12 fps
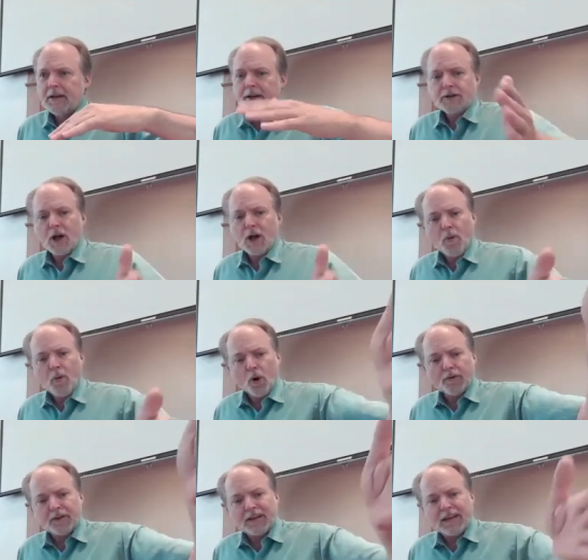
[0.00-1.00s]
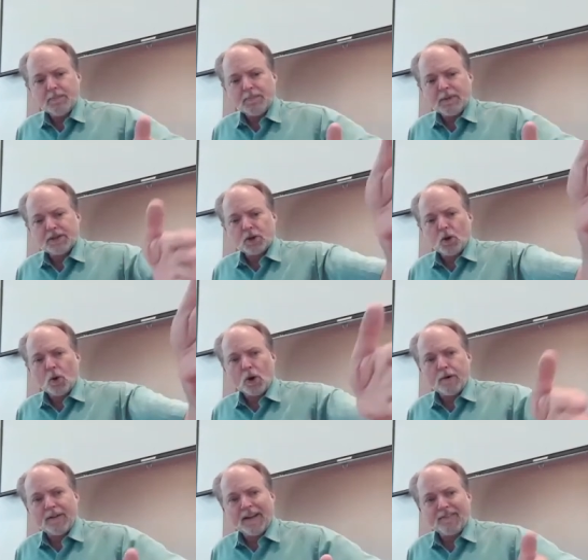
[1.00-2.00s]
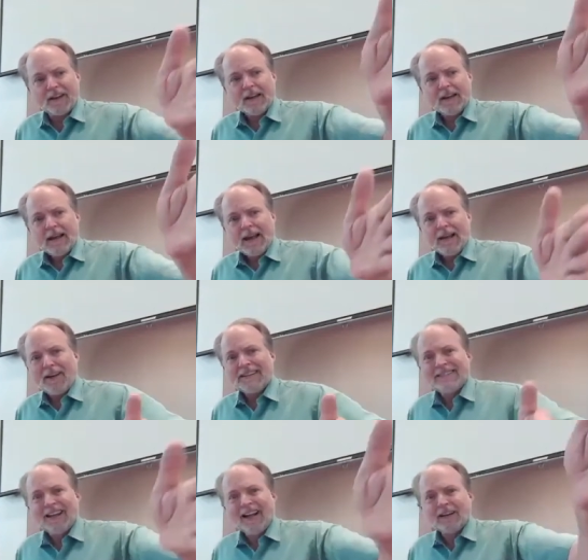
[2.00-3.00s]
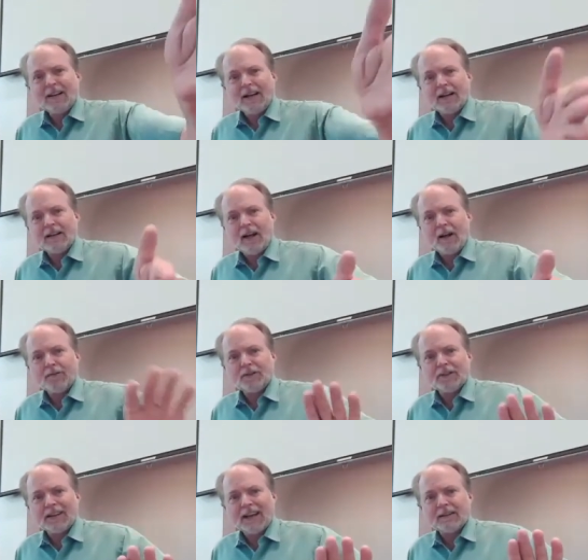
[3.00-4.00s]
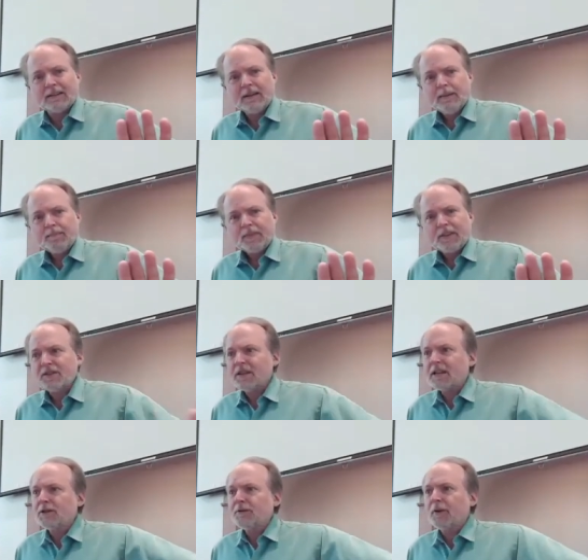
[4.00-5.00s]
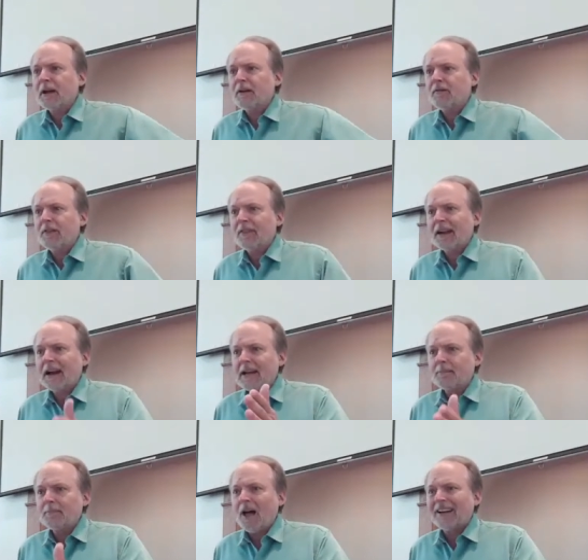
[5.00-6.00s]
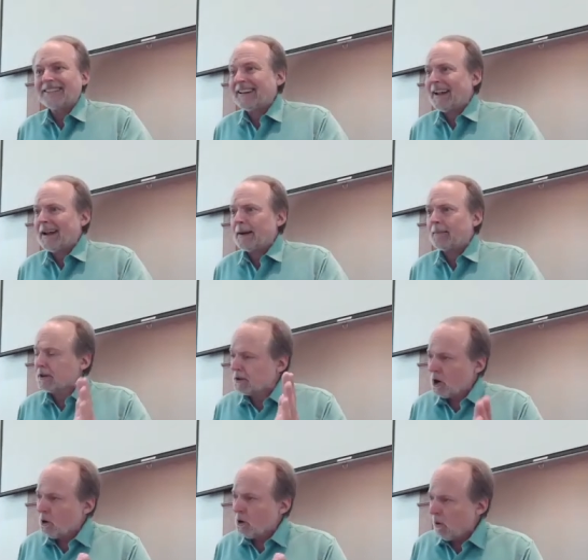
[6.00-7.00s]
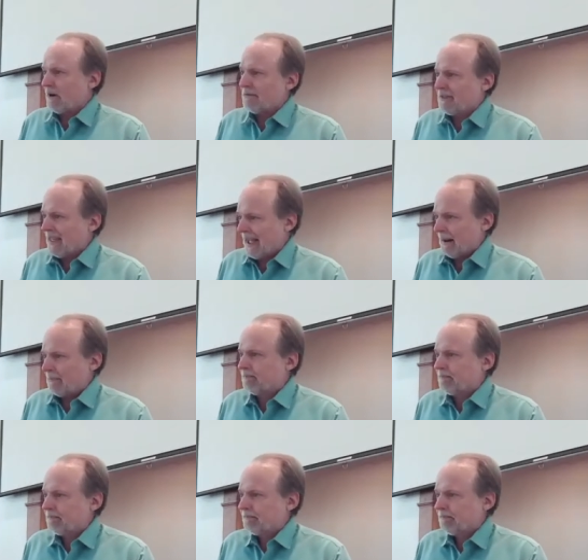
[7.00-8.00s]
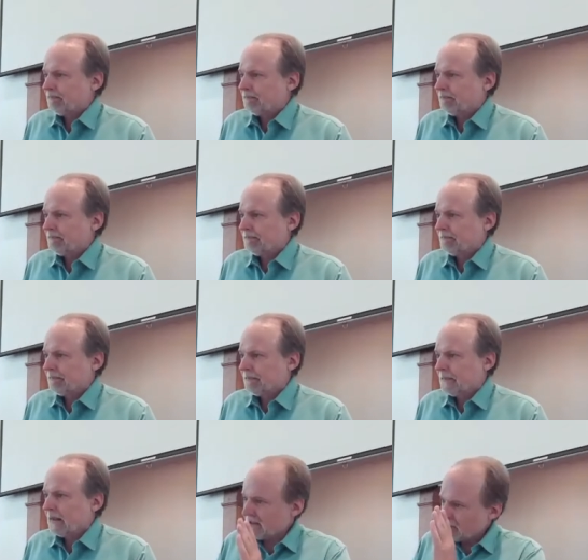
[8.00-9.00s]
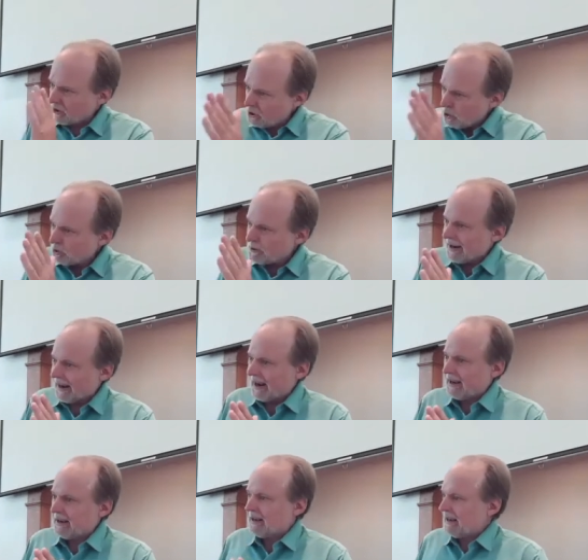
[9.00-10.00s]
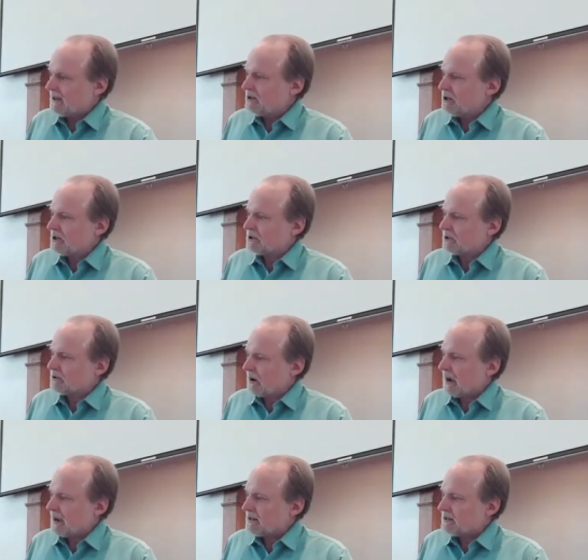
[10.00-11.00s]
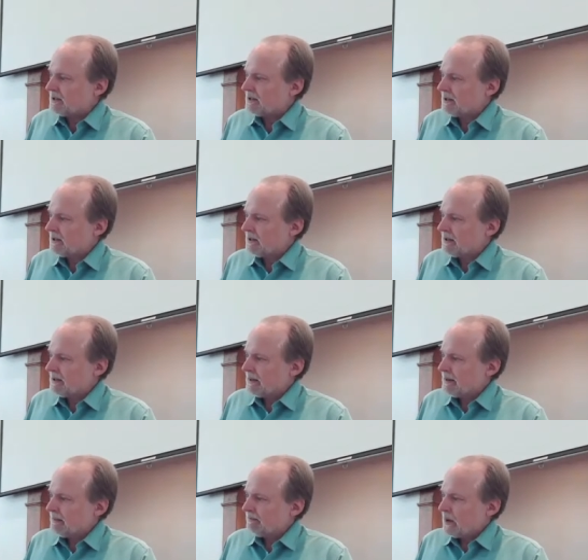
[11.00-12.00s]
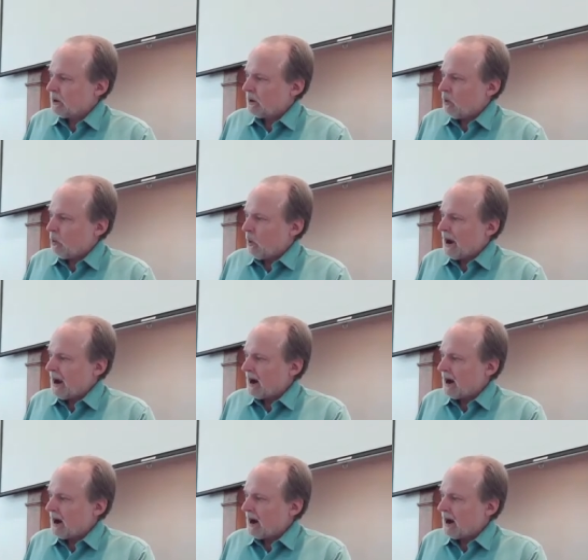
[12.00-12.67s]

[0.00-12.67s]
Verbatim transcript: no more of the keeping score of have I, have I done enough to get the sins forgiven that I am not damned, no more of that. It's a new day in Jesus Christ where